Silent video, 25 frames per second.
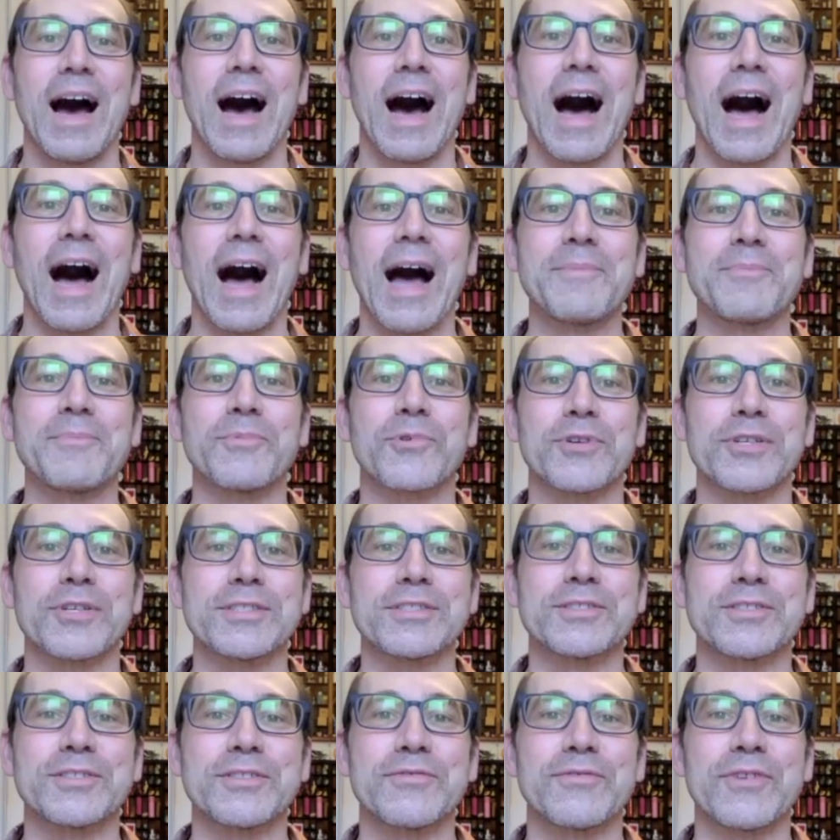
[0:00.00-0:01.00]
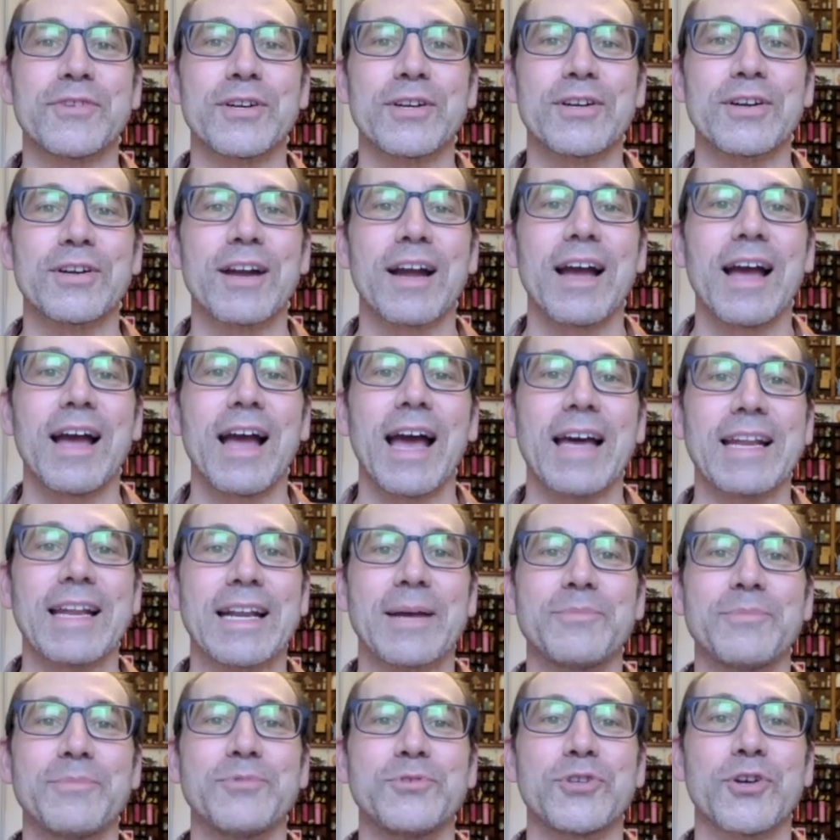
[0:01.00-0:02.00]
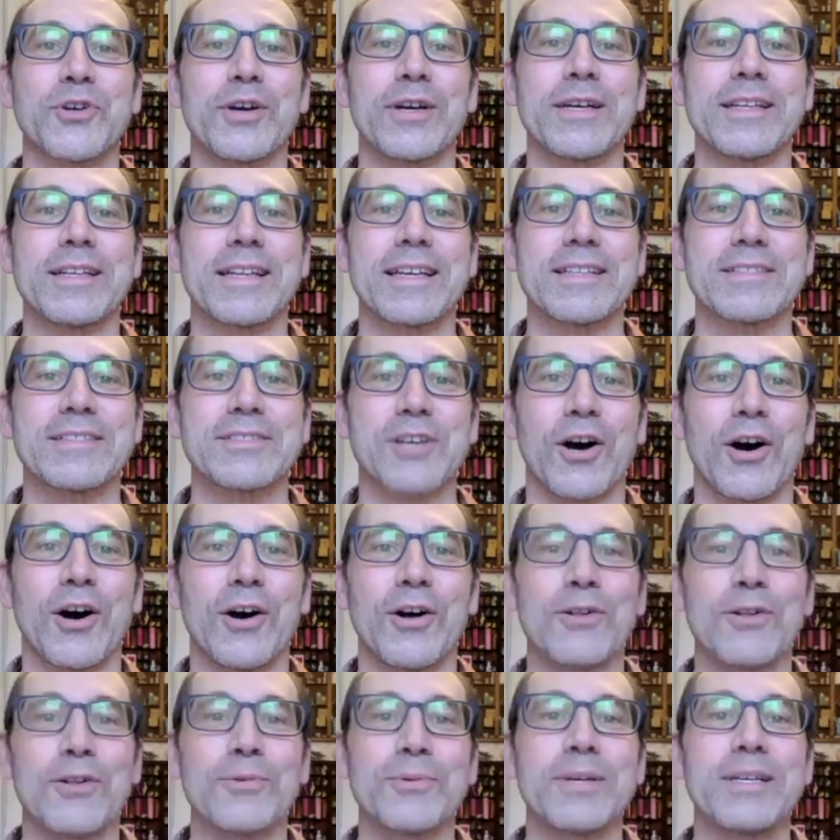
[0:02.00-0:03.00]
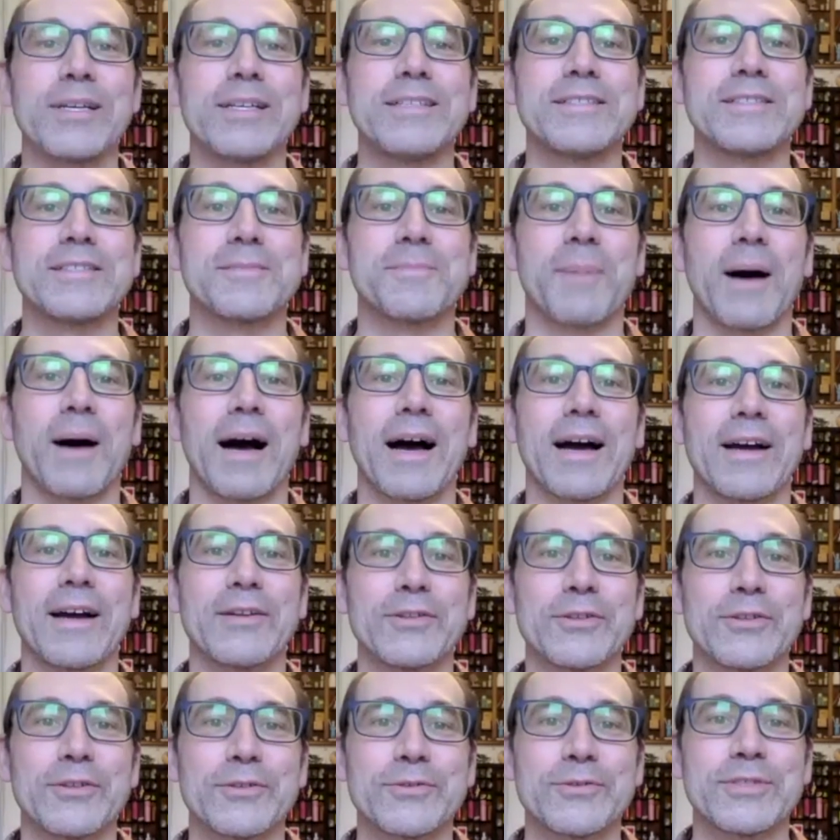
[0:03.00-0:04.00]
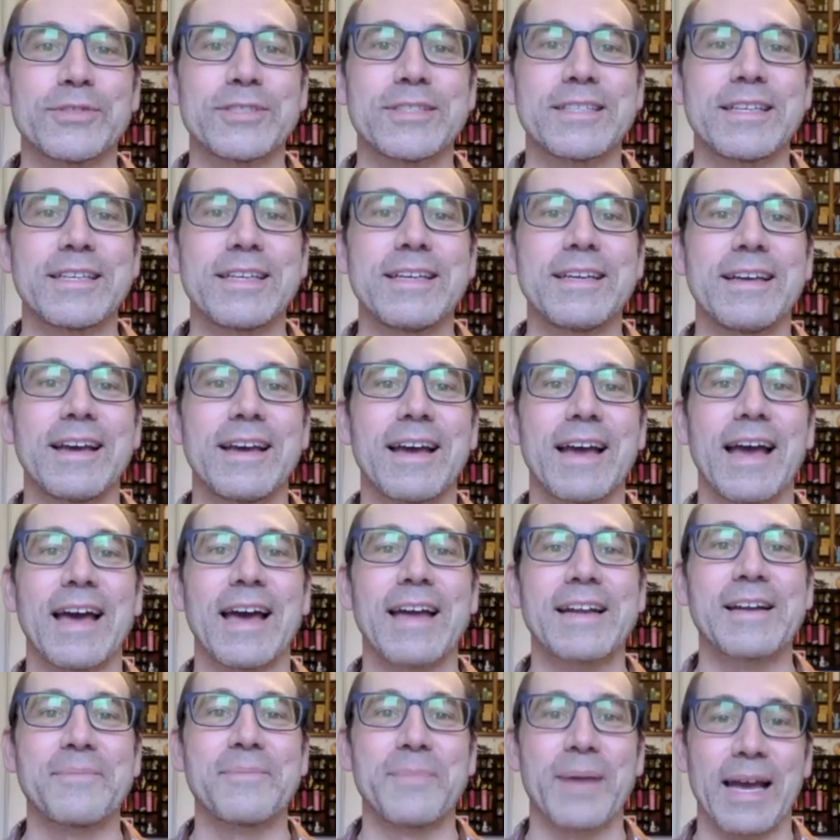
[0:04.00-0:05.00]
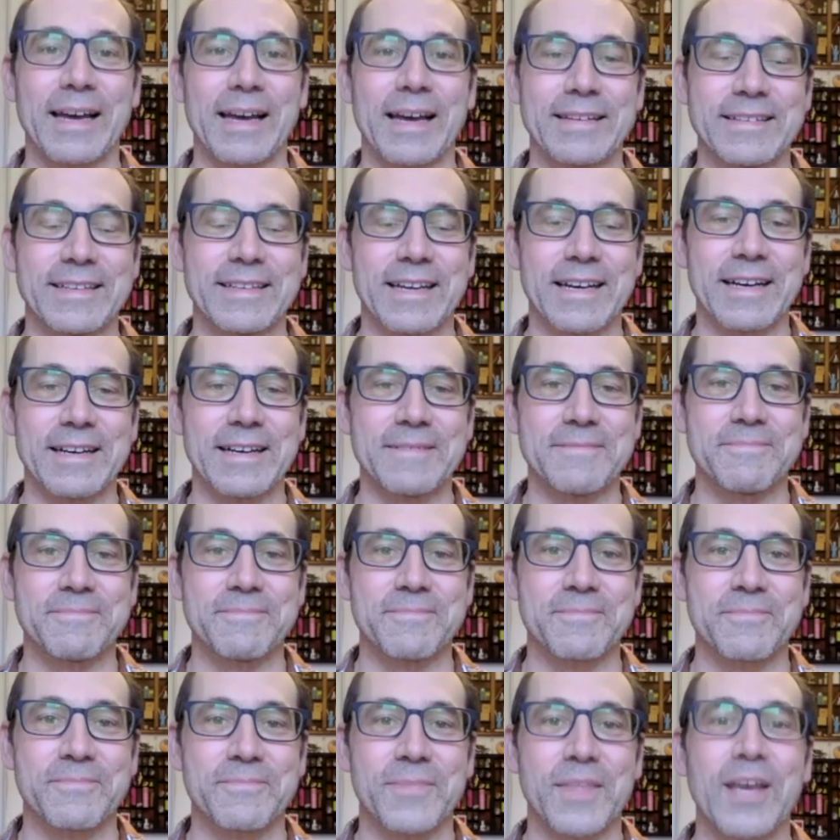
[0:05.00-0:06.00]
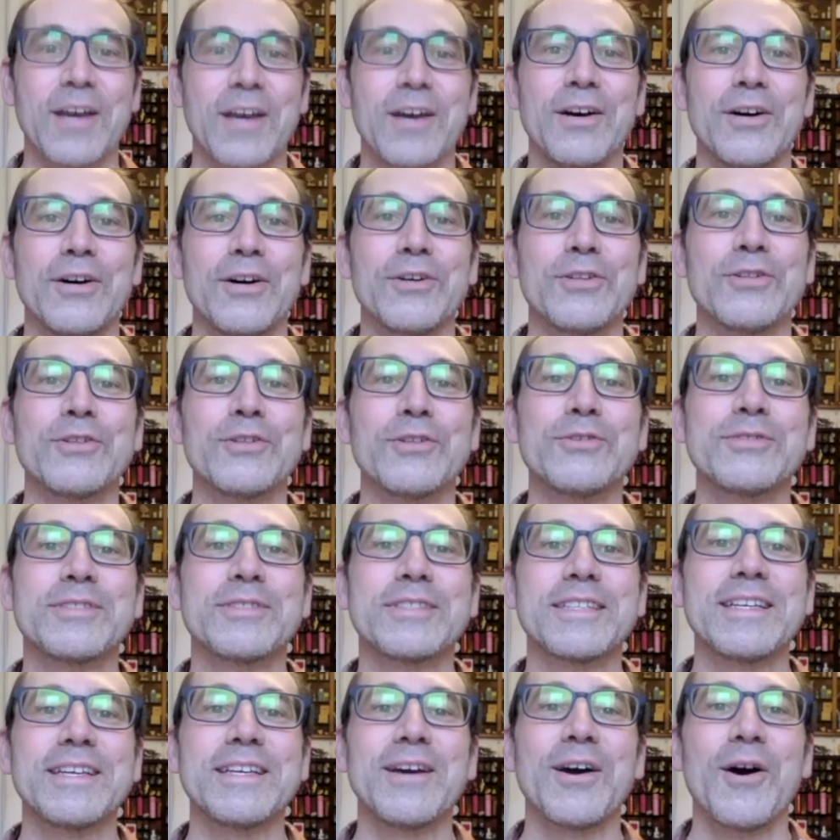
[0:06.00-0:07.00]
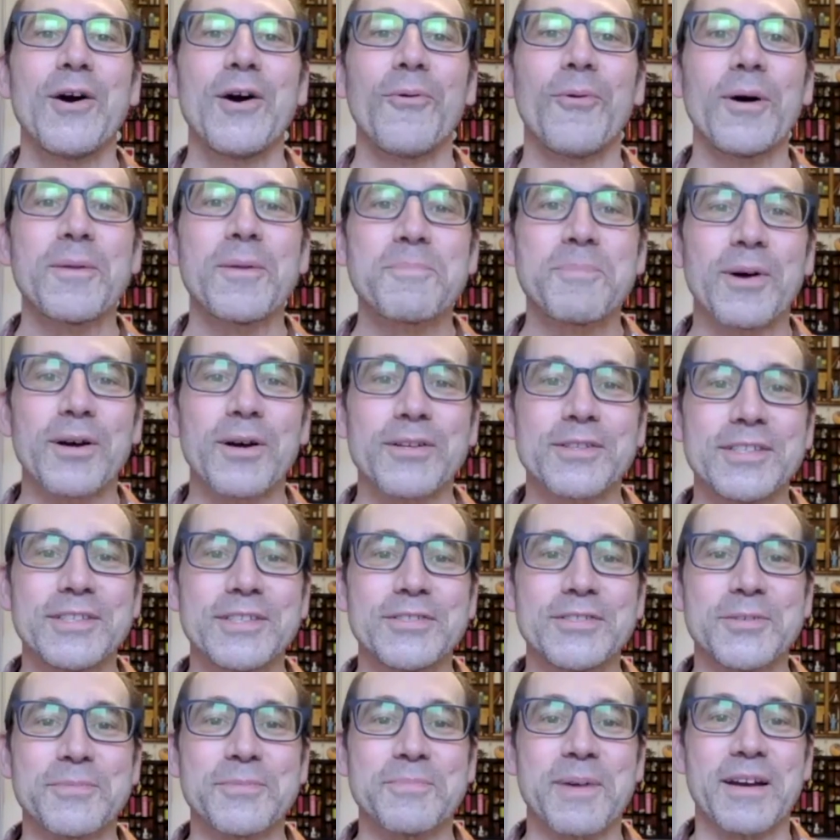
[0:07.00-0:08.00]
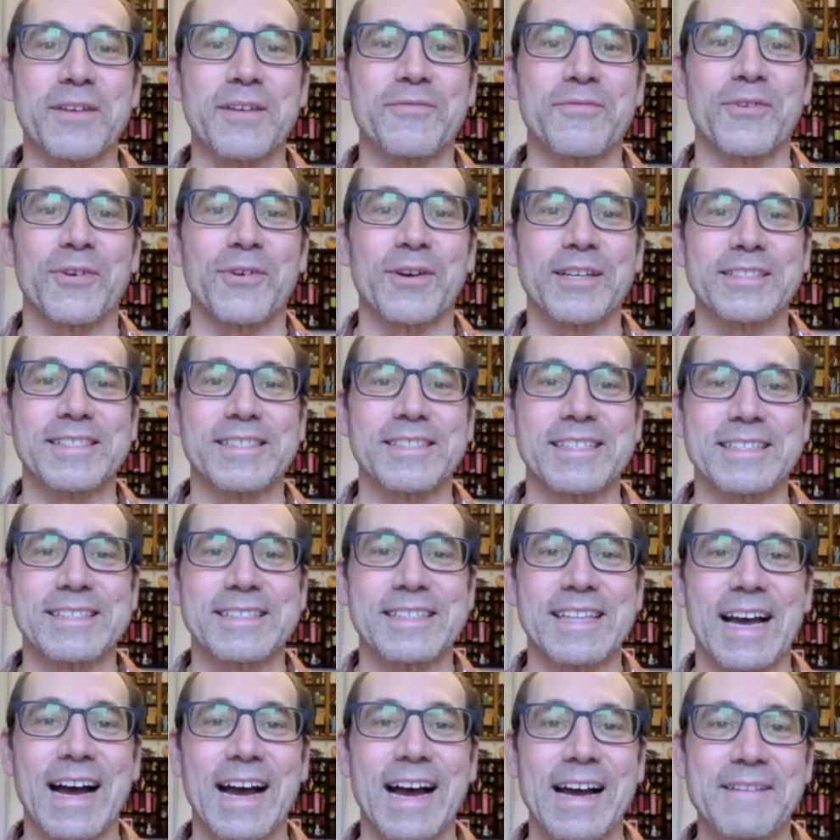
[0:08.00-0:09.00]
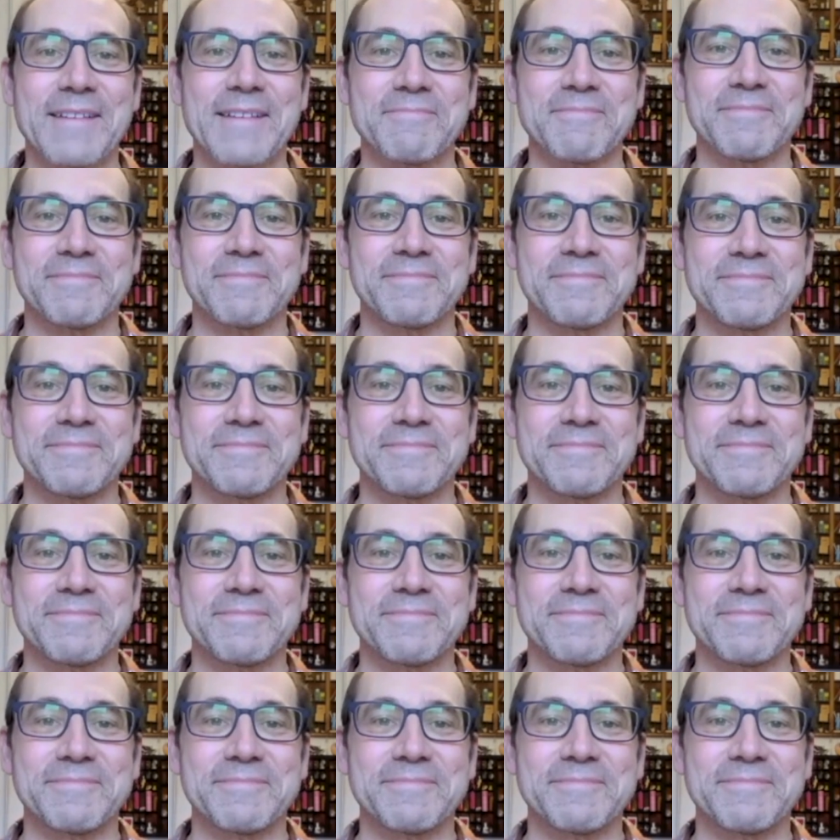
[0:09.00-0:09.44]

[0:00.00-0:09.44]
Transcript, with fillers: I'm Christopher, and I'm joined as always by Lucy and Amanda. Lucy, what book did you pick for us this time?